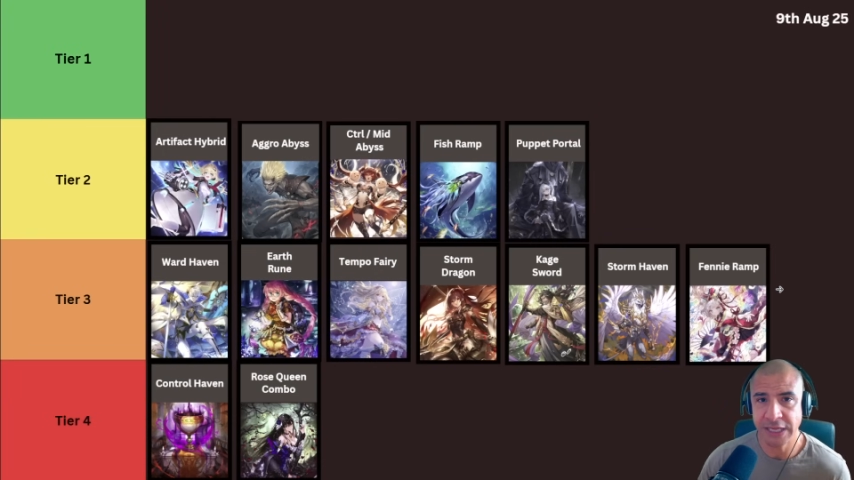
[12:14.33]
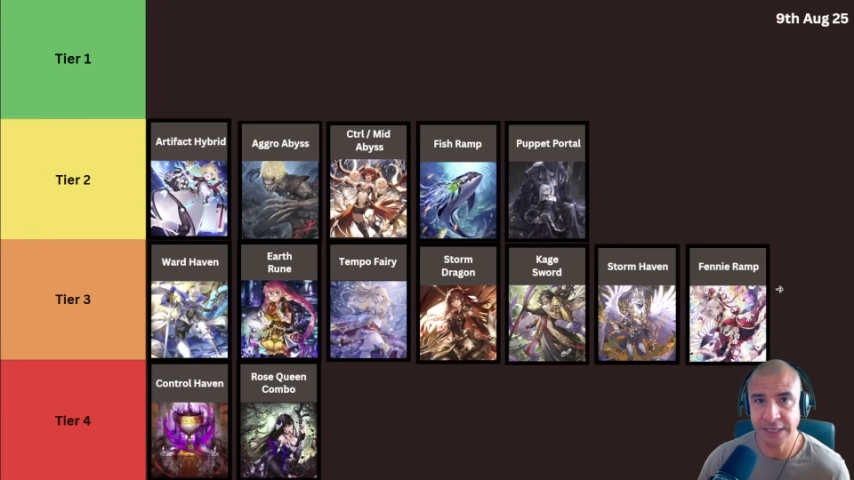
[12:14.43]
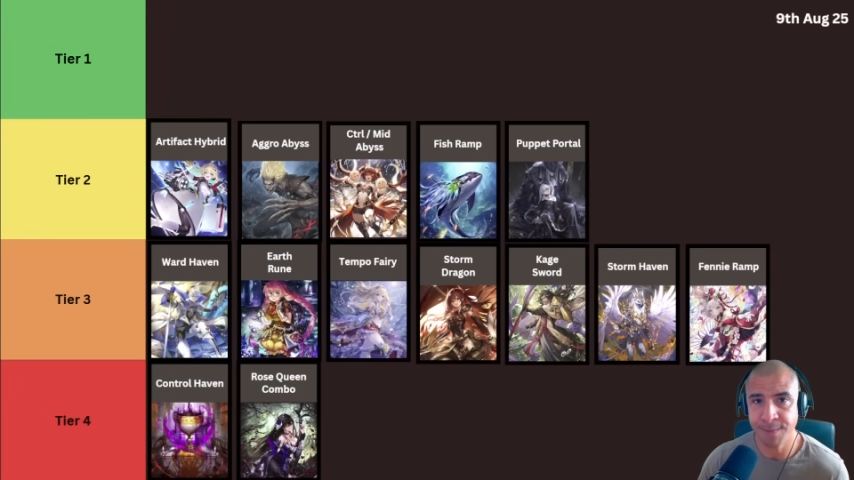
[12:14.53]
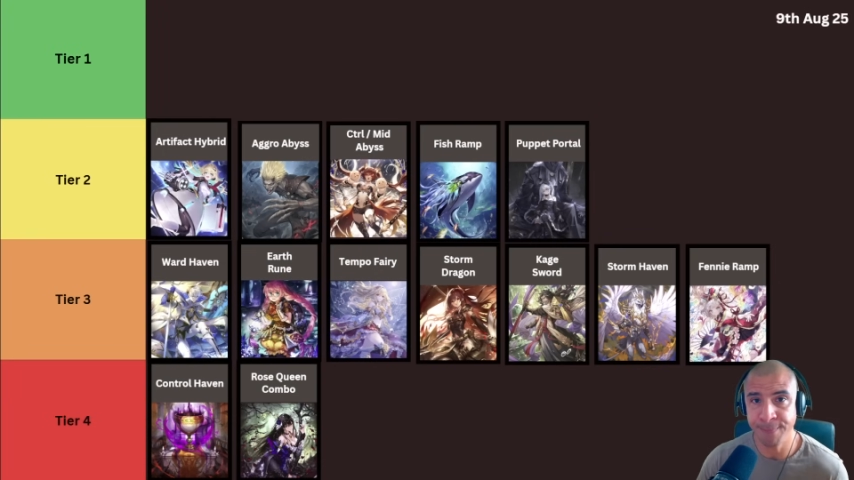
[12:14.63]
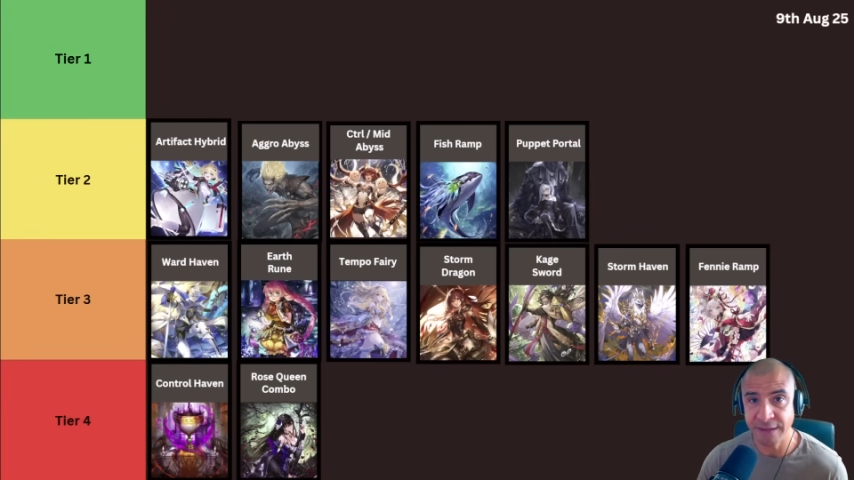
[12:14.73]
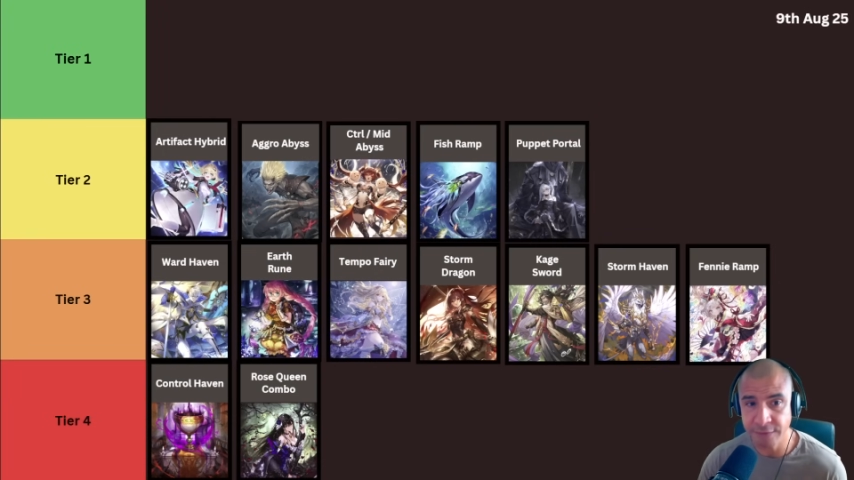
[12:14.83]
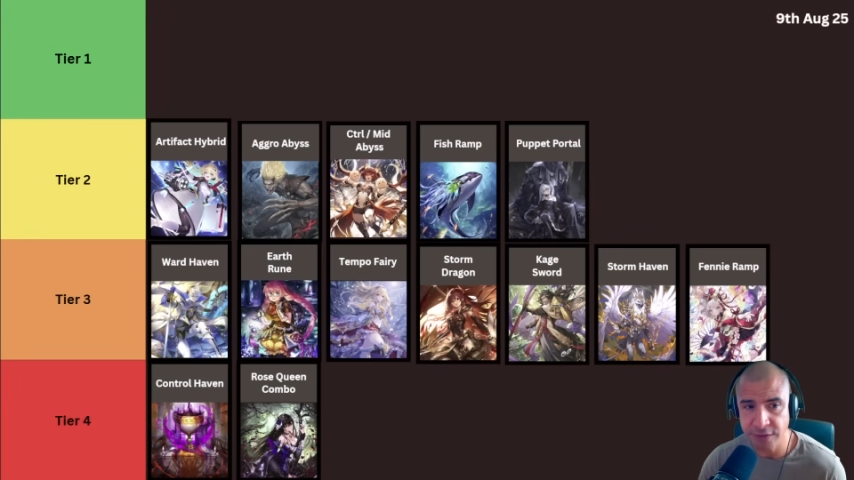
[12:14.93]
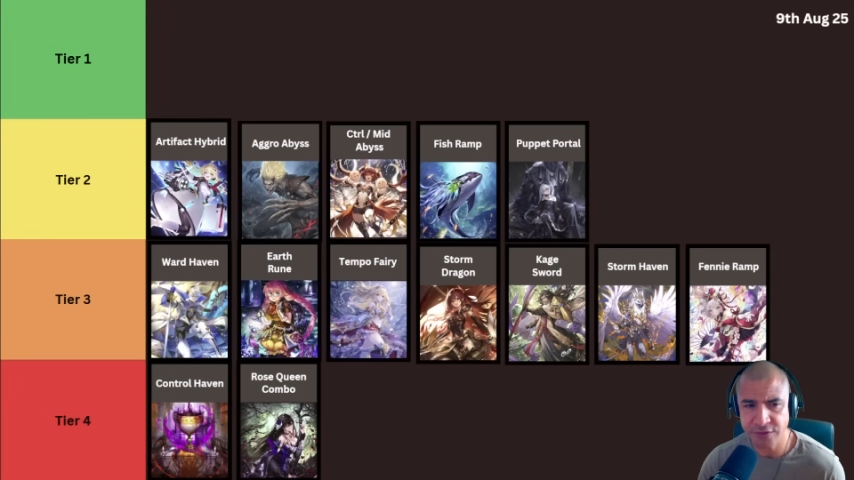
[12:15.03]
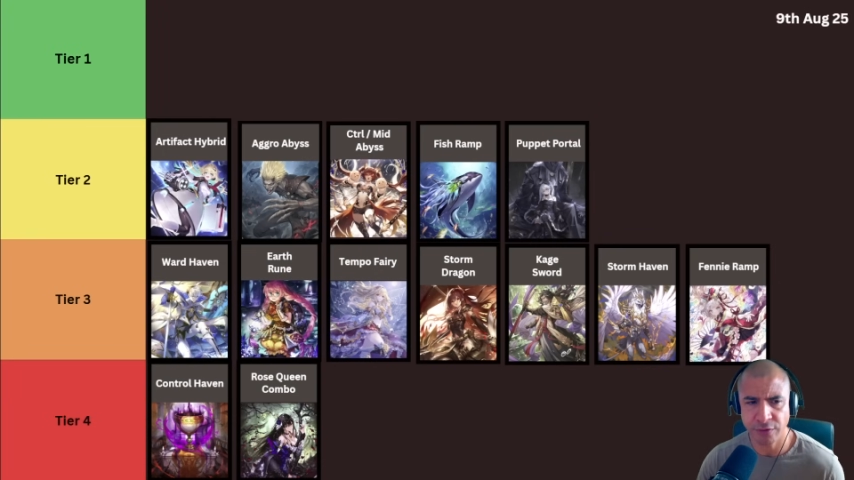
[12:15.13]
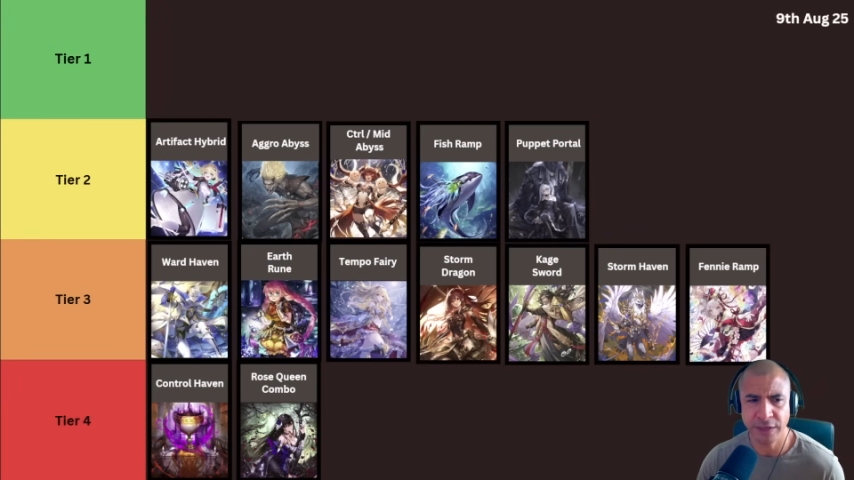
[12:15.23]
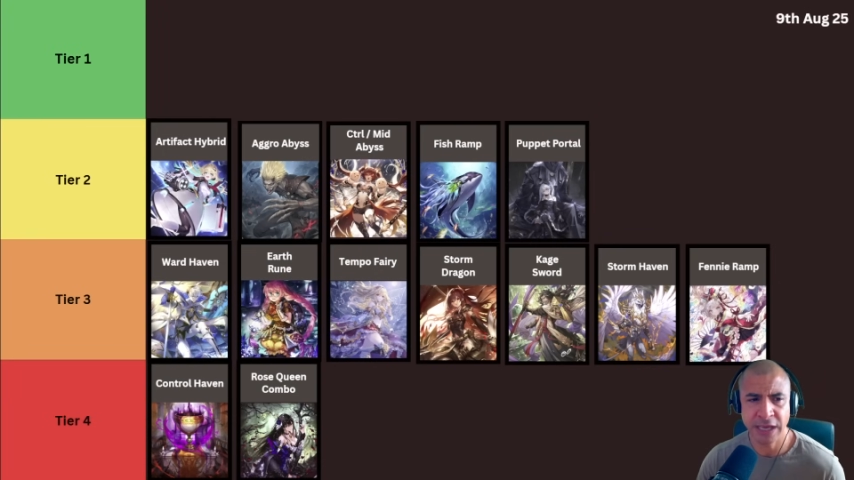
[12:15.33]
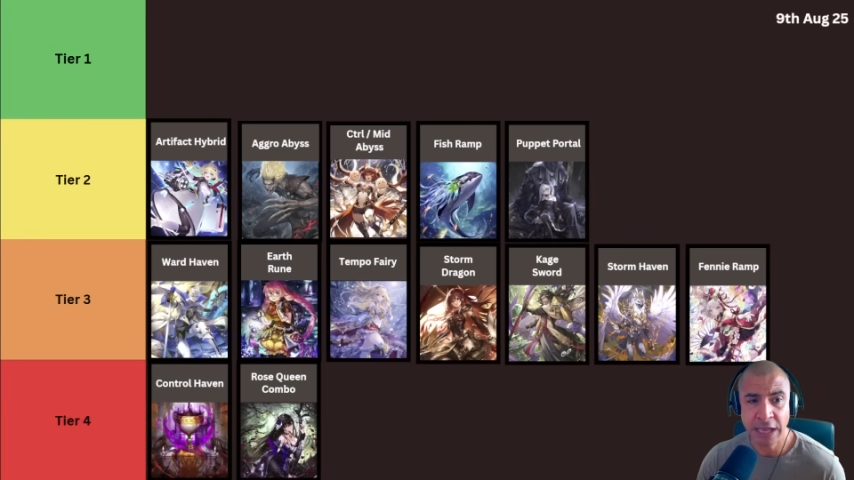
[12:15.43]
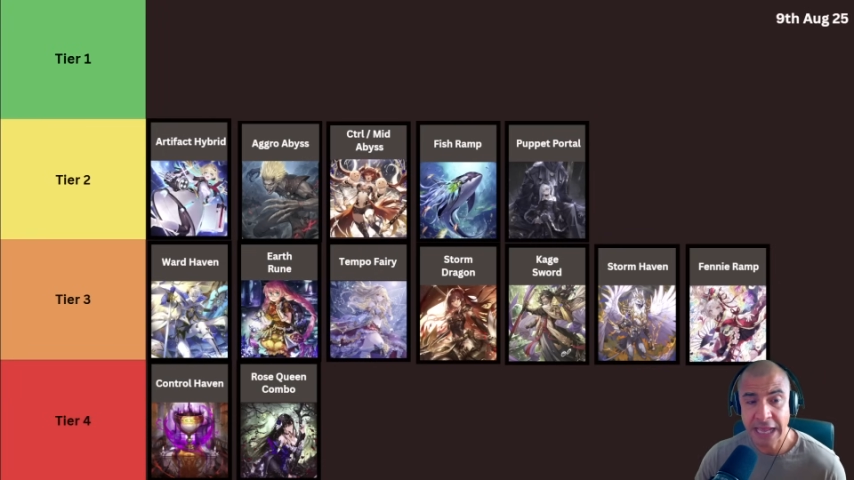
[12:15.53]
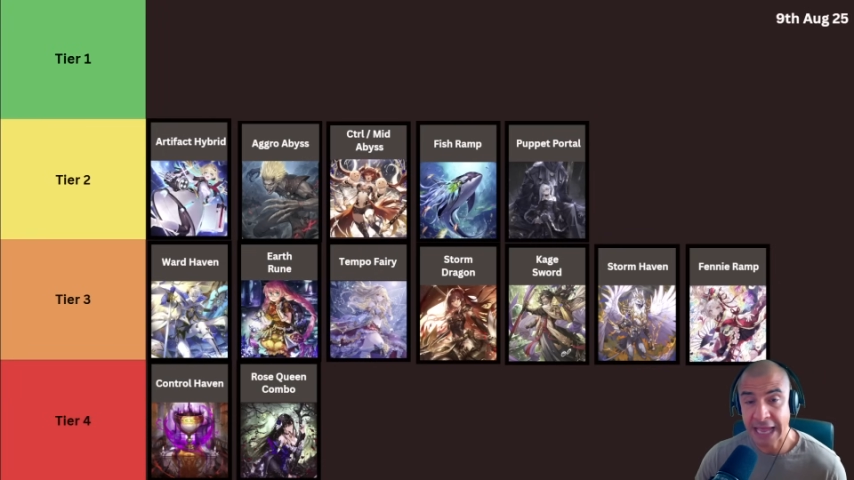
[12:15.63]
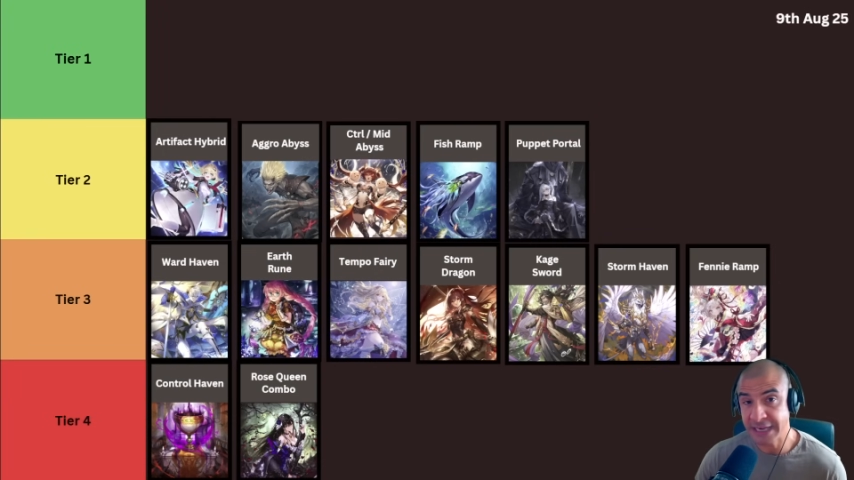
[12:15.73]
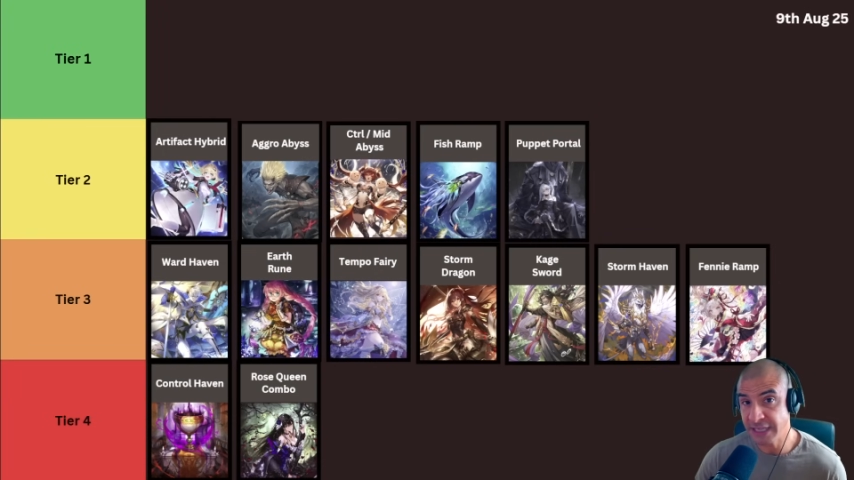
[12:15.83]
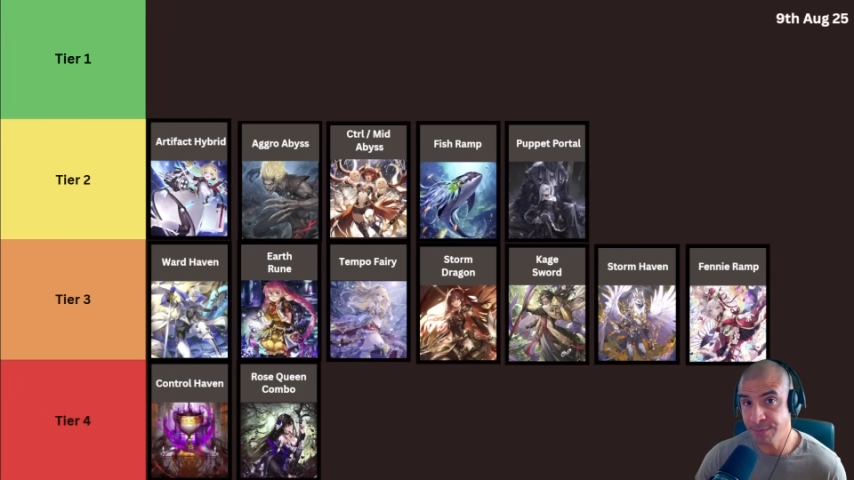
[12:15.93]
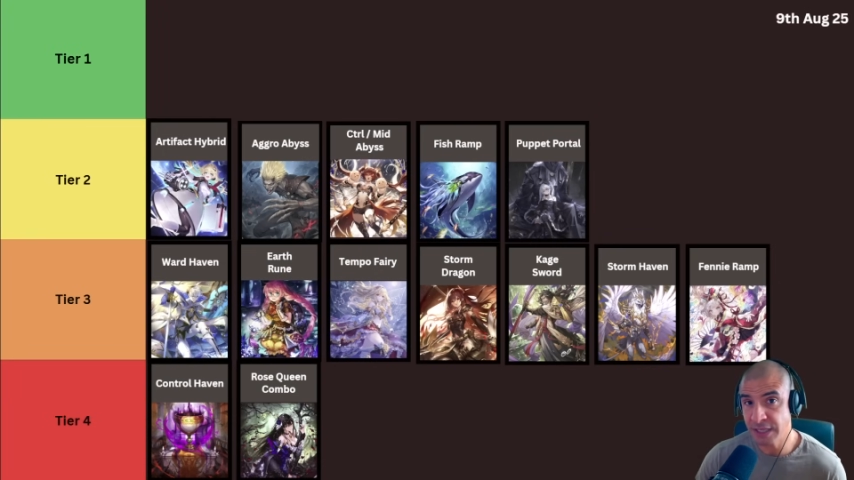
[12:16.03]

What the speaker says: can pivot, and it can